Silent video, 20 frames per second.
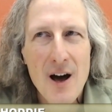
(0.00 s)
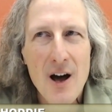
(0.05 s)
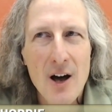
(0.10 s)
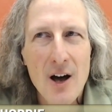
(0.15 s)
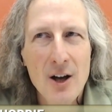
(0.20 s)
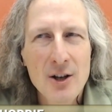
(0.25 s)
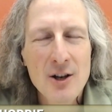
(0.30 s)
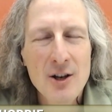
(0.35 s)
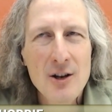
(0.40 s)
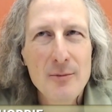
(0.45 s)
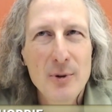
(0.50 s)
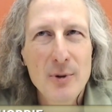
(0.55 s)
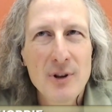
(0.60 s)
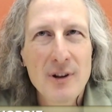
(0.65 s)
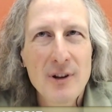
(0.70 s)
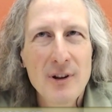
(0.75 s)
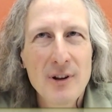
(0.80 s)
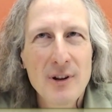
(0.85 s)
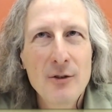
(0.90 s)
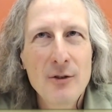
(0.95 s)

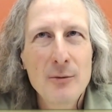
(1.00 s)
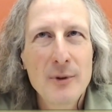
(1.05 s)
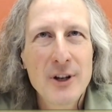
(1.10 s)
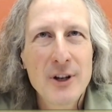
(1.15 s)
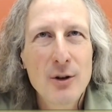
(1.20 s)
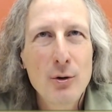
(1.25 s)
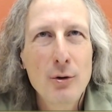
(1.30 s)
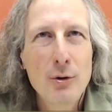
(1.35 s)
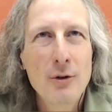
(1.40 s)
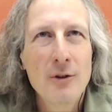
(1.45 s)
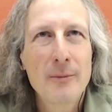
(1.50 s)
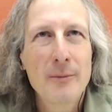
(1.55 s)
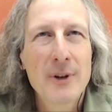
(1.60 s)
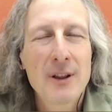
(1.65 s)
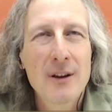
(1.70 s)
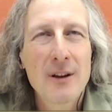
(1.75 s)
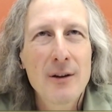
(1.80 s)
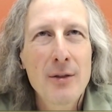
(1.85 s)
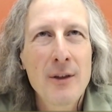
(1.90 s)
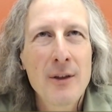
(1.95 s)
unbelievably cool,
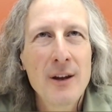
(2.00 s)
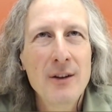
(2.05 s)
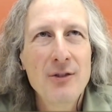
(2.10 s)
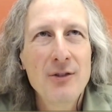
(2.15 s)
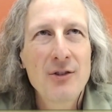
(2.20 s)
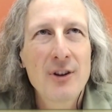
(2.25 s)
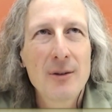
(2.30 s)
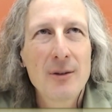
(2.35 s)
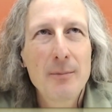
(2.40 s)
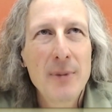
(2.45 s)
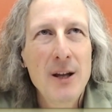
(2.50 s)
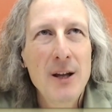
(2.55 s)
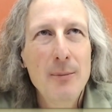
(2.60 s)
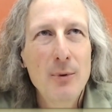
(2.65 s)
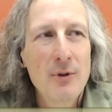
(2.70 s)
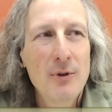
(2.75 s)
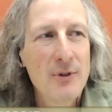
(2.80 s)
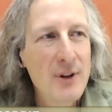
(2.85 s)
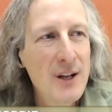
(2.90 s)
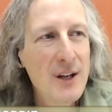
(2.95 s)
but they're things that
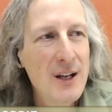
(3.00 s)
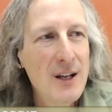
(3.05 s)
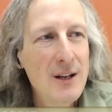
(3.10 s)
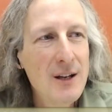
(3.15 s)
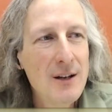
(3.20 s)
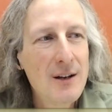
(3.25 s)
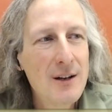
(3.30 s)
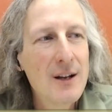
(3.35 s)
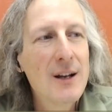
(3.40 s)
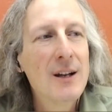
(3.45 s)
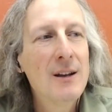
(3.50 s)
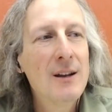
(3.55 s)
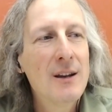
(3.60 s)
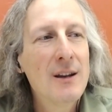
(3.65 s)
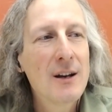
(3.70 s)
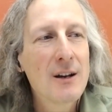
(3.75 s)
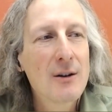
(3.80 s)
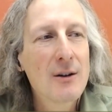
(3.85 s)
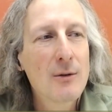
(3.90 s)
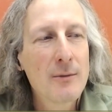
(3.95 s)
people need in
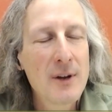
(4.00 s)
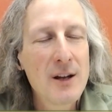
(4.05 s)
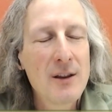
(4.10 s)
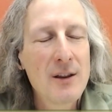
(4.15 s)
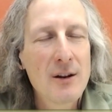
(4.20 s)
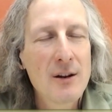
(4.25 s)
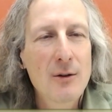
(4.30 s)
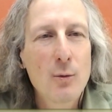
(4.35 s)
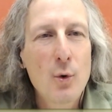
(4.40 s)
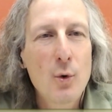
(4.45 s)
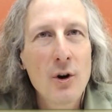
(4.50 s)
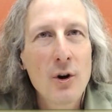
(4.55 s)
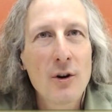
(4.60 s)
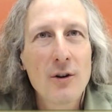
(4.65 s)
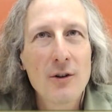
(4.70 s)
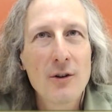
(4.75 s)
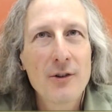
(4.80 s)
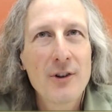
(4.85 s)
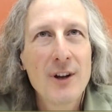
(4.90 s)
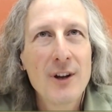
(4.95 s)
their in their
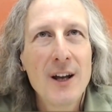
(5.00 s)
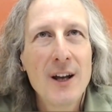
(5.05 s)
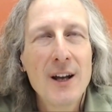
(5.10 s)
world.